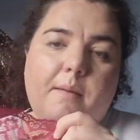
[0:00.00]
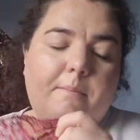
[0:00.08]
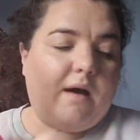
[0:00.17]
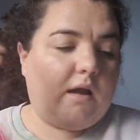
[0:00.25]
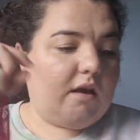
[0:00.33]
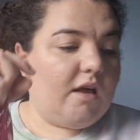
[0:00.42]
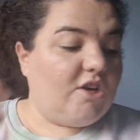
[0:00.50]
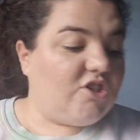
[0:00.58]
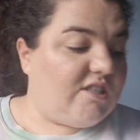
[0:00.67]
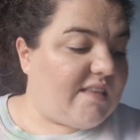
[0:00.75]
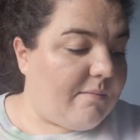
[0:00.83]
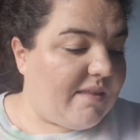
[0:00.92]
But
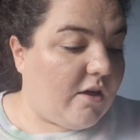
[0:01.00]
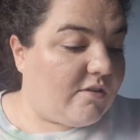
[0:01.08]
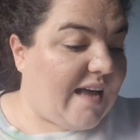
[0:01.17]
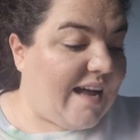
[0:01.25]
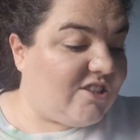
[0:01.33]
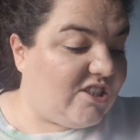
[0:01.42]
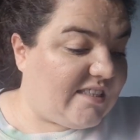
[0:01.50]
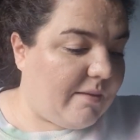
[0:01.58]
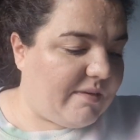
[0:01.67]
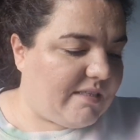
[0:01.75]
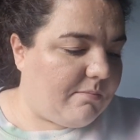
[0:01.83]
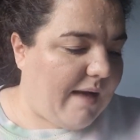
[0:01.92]
she sent me those, and she
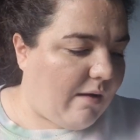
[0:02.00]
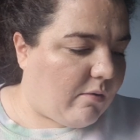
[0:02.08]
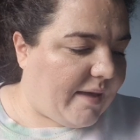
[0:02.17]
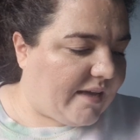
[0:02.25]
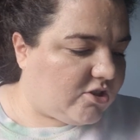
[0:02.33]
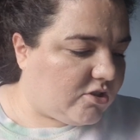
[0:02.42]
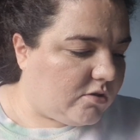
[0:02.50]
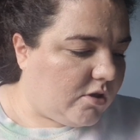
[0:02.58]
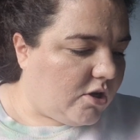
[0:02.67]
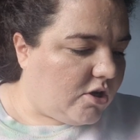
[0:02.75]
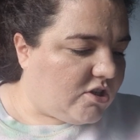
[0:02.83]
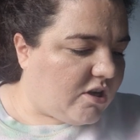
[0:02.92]
sent me some power mesh.
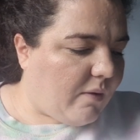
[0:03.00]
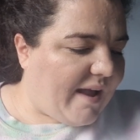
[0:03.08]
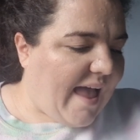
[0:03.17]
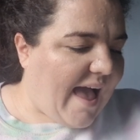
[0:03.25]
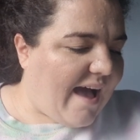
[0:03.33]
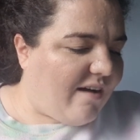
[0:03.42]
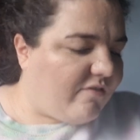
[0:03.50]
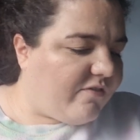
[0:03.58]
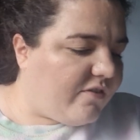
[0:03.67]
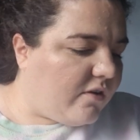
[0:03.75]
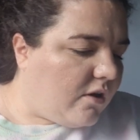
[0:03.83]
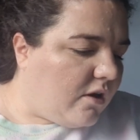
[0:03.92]
So I
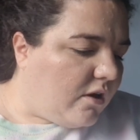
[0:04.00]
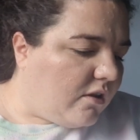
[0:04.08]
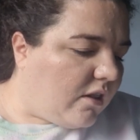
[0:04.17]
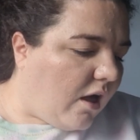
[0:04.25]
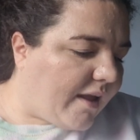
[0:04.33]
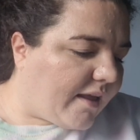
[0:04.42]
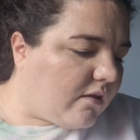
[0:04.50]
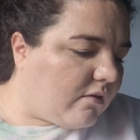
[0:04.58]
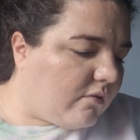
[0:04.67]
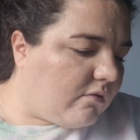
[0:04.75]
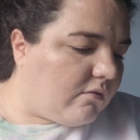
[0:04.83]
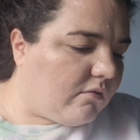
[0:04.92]
have like
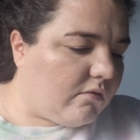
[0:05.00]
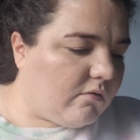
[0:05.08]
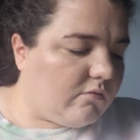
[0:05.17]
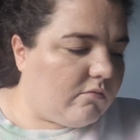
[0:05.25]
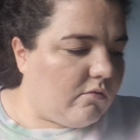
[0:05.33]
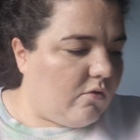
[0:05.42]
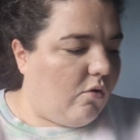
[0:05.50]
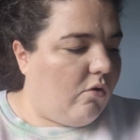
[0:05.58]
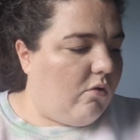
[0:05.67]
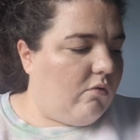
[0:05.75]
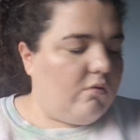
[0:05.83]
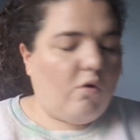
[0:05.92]

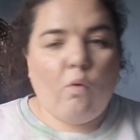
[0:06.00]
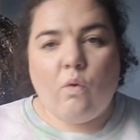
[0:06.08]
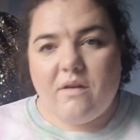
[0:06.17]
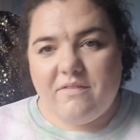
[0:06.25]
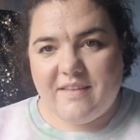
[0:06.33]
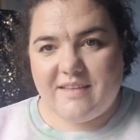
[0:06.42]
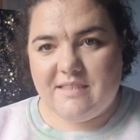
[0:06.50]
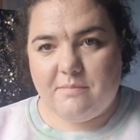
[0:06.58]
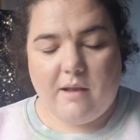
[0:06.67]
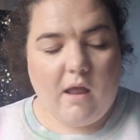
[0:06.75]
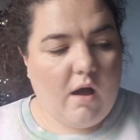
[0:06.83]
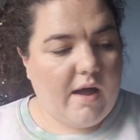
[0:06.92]
all of these
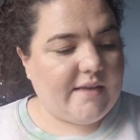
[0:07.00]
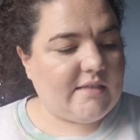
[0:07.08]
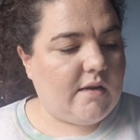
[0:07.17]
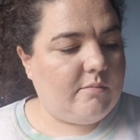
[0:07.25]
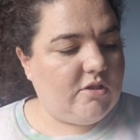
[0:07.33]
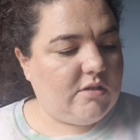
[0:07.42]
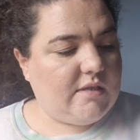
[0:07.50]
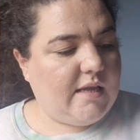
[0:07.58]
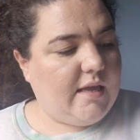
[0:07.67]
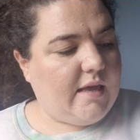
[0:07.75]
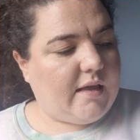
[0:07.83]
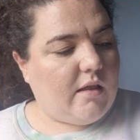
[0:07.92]
supplies, and I'm just
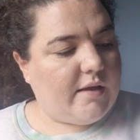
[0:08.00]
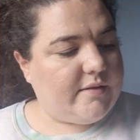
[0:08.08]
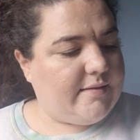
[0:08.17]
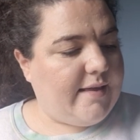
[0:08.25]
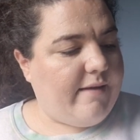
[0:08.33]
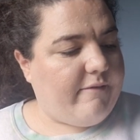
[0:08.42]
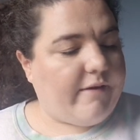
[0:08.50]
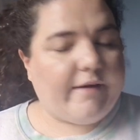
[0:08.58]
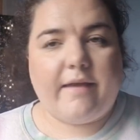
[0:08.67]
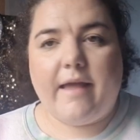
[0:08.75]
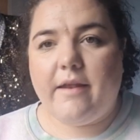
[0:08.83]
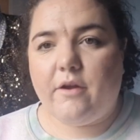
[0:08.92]
thinking, like, Sarah,
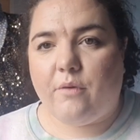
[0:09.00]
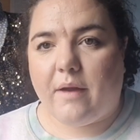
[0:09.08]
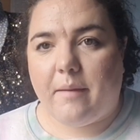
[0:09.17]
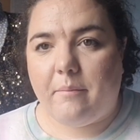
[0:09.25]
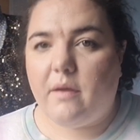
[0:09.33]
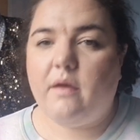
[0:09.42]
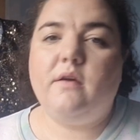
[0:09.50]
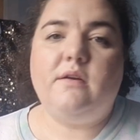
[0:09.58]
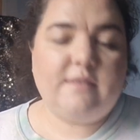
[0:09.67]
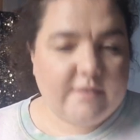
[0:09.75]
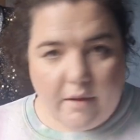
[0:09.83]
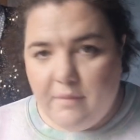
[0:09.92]
get a grip,
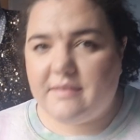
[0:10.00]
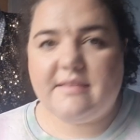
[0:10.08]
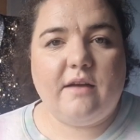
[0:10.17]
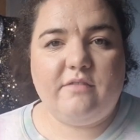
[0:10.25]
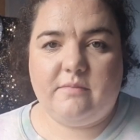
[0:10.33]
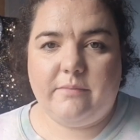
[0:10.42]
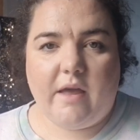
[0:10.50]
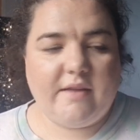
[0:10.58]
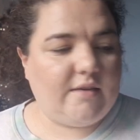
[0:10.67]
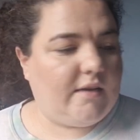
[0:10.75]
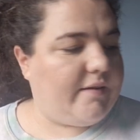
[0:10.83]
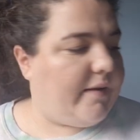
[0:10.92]
sew yourself some
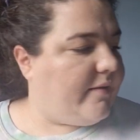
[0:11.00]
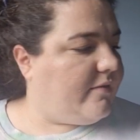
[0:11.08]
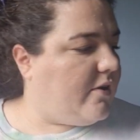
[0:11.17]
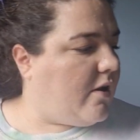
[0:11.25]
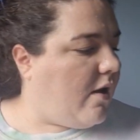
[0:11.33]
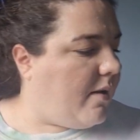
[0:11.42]
nice undies. Do you know